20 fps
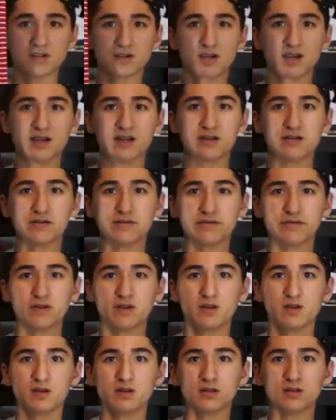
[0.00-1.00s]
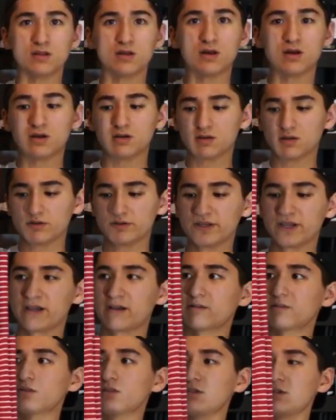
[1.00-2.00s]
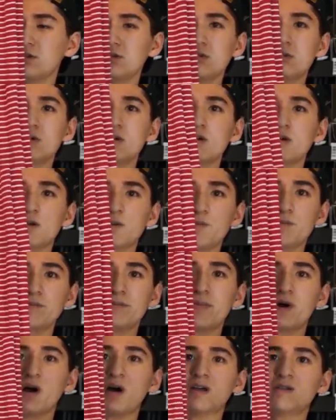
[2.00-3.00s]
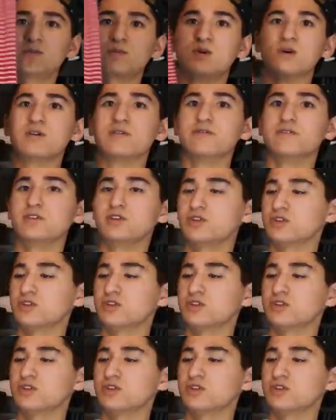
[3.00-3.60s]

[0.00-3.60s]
are kind of long, go down to the bottom of the